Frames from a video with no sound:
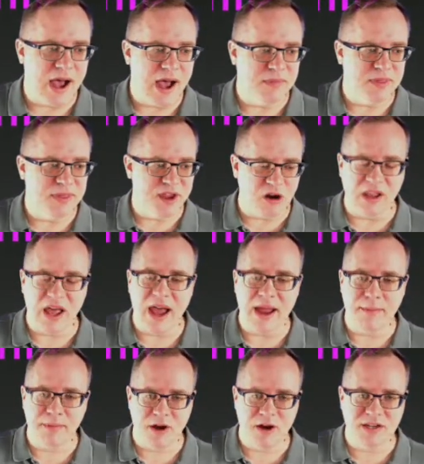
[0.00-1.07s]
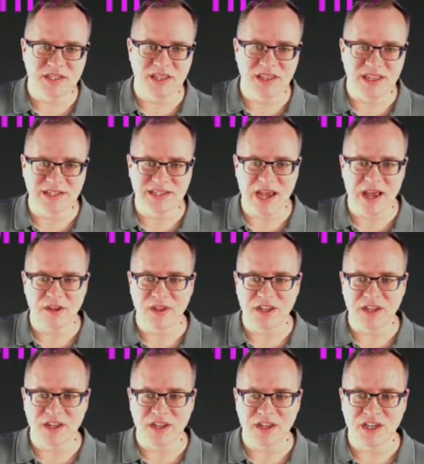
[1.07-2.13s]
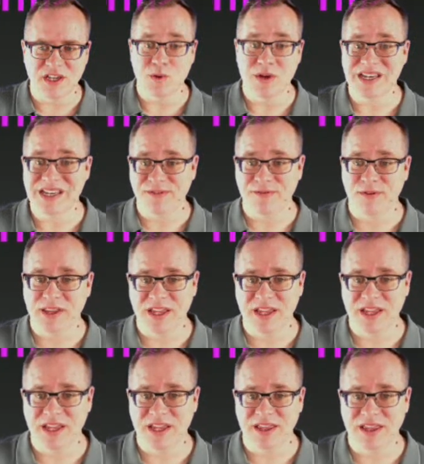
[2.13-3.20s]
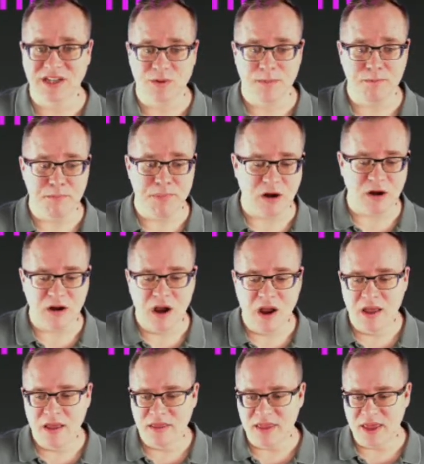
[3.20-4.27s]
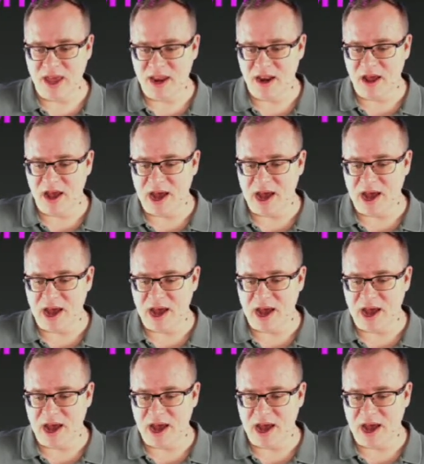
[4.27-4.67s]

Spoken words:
There are libraries and things out there that do it differently, that do it better, that